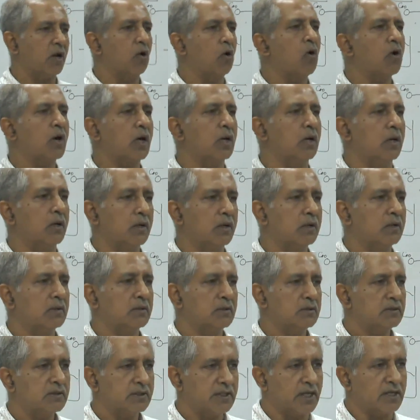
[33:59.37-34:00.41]
a local
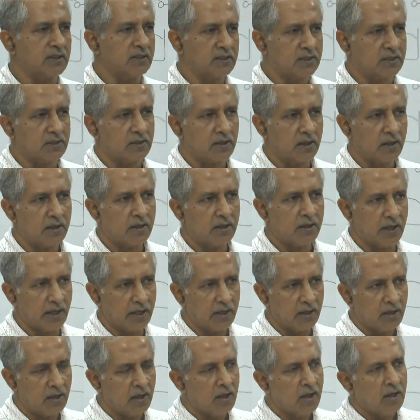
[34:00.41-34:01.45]
sense
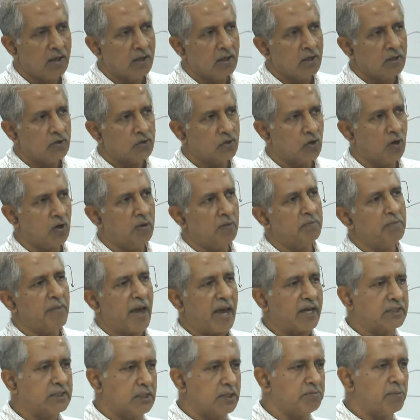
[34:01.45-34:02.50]
right so
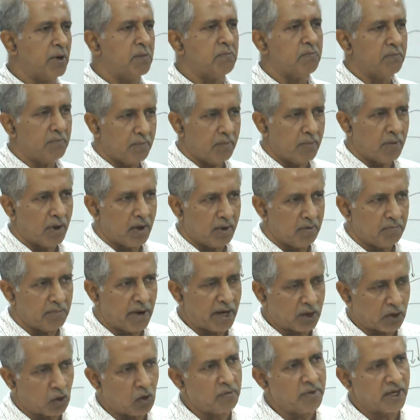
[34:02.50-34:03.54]
maximum
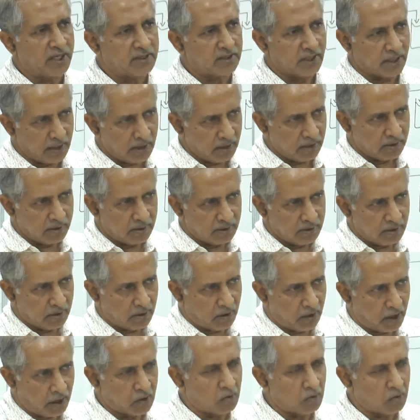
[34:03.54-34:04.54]
micro mixing or